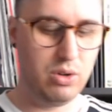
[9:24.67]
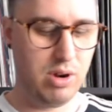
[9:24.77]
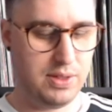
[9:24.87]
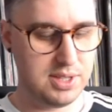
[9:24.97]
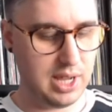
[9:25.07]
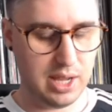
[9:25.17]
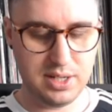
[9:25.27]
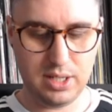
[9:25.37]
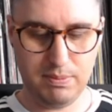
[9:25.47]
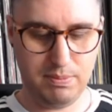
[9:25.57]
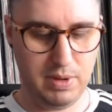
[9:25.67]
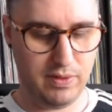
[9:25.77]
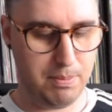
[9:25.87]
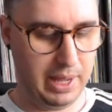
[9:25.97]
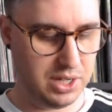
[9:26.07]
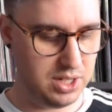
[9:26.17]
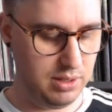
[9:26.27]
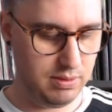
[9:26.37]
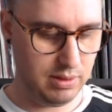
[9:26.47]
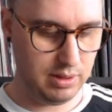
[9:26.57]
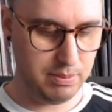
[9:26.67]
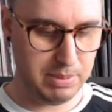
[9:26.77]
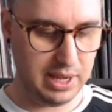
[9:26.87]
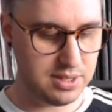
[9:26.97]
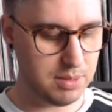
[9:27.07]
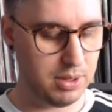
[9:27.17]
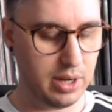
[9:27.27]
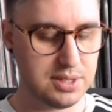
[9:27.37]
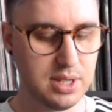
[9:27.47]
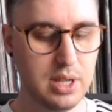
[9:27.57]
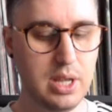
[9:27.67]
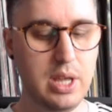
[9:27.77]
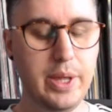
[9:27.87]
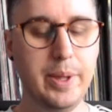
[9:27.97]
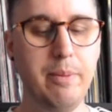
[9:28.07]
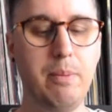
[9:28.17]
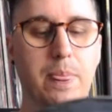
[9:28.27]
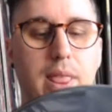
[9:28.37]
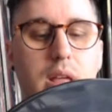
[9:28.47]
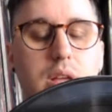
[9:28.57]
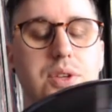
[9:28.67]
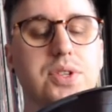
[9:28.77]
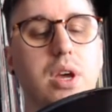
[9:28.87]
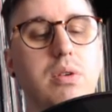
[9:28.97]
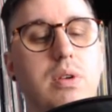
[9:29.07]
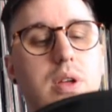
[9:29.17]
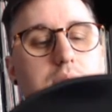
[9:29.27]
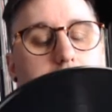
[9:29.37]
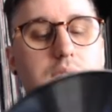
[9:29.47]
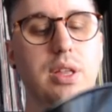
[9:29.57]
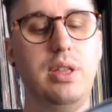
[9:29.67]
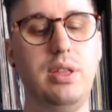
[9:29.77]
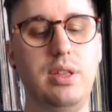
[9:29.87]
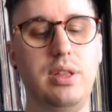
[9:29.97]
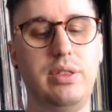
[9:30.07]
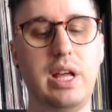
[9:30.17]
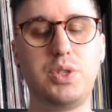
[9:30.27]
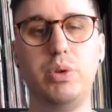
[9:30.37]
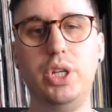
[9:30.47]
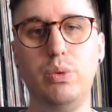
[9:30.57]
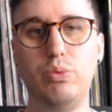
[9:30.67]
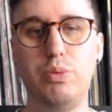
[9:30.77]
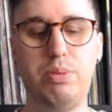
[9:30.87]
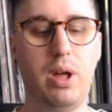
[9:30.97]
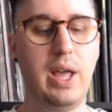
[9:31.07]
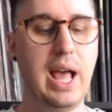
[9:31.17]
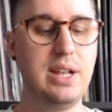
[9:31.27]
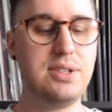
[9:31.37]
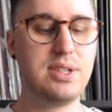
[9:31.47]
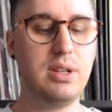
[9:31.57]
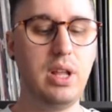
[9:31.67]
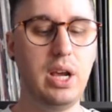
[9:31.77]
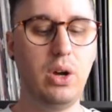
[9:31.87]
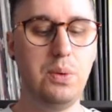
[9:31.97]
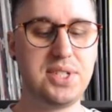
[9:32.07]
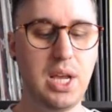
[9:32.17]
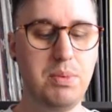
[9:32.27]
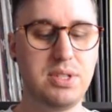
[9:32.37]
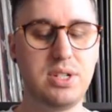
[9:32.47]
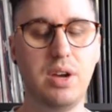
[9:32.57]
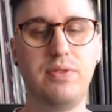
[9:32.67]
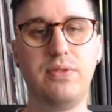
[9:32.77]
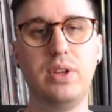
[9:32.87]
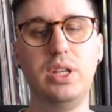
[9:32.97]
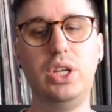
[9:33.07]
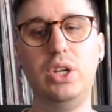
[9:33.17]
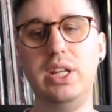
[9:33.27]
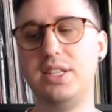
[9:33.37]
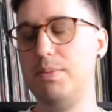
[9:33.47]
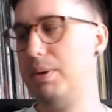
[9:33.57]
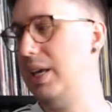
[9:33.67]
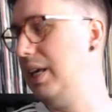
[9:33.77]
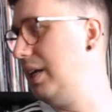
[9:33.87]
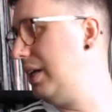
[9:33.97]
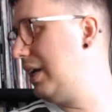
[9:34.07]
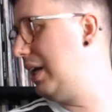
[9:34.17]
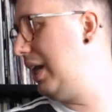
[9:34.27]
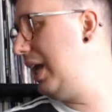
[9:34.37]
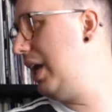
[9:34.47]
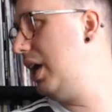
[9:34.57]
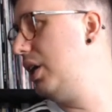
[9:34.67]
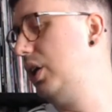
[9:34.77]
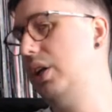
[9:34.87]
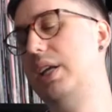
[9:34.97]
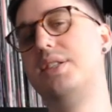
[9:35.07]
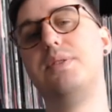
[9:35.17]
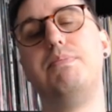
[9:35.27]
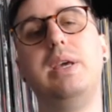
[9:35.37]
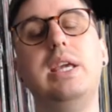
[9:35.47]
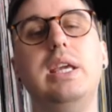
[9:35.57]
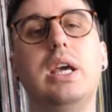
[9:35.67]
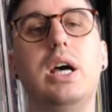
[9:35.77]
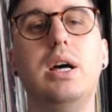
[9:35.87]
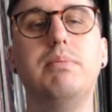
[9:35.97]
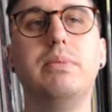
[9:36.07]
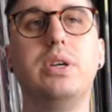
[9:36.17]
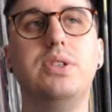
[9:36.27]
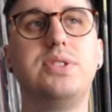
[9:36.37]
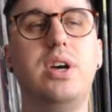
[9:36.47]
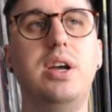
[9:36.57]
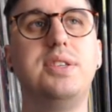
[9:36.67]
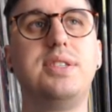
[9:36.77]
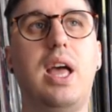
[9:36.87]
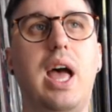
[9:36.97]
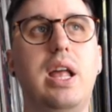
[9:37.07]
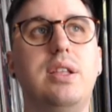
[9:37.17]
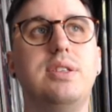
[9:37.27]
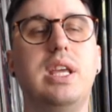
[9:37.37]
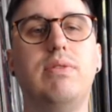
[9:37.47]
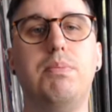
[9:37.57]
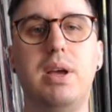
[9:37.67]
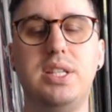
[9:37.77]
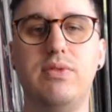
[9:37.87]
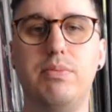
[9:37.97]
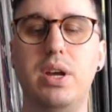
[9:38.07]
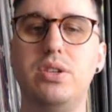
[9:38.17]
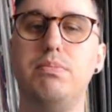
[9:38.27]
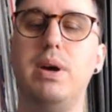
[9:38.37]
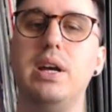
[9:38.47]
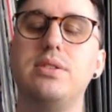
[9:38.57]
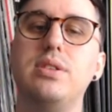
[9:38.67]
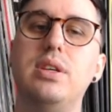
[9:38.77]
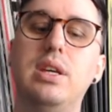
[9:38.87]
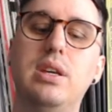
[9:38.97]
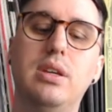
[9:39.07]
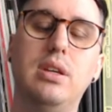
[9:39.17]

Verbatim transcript: all right, this cat. She's a bit of a mangy beast, to be honest. So that's when you reply. And like I always say with stuff, you need to be clear, you need to be um, concise and give the best information back to the